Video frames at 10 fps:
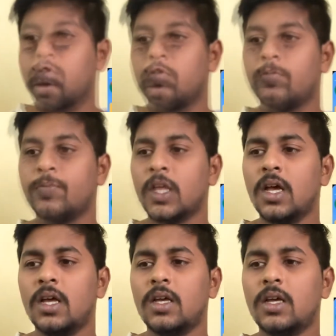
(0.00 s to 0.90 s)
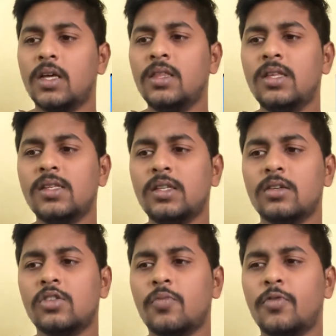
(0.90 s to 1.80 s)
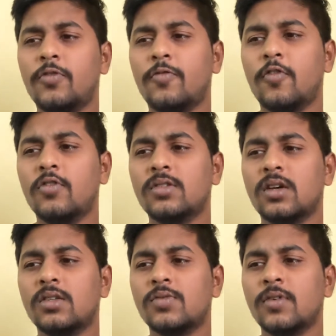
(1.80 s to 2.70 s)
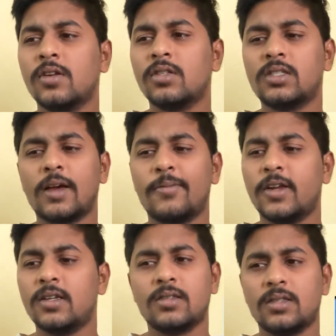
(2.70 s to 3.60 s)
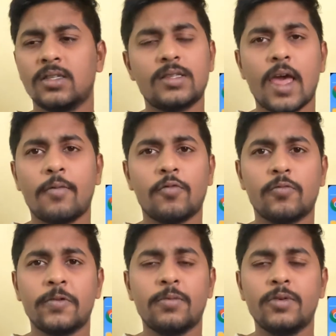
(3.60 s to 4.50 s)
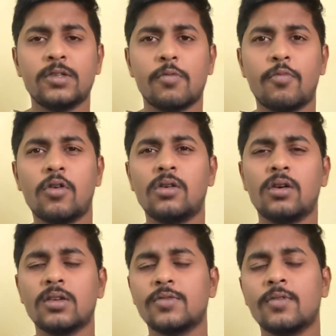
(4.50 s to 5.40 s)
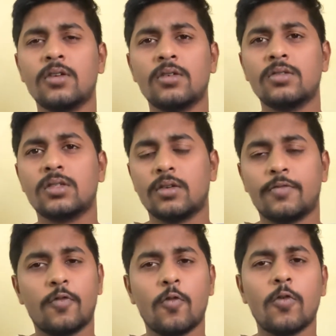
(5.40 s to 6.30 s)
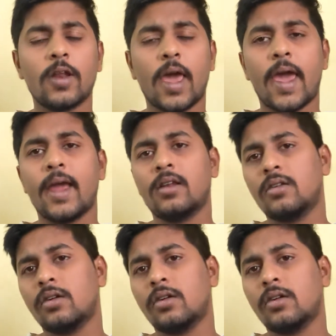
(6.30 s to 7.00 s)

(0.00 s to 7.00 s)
So in this support phones as well as tablet. This app will be support as well as phone and